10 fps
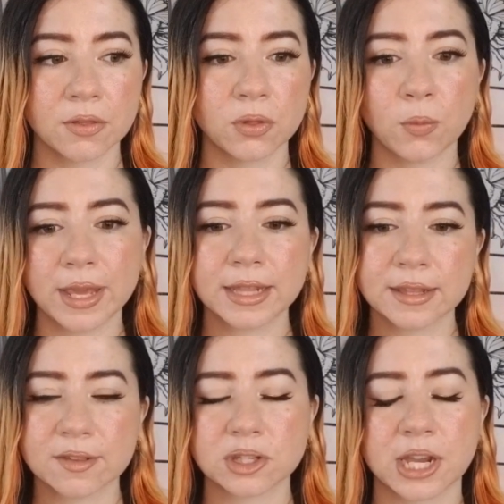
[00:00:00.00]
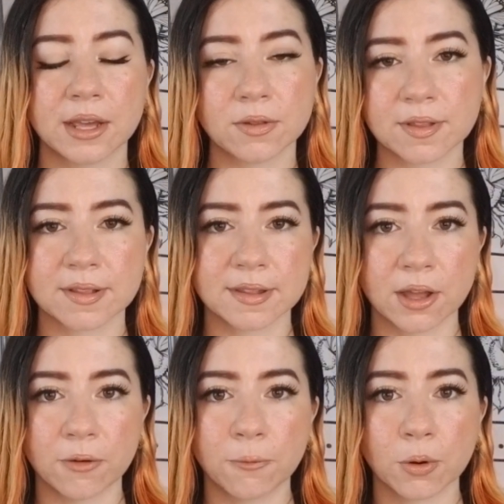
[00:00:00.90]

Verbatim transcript: the way that this channels itself,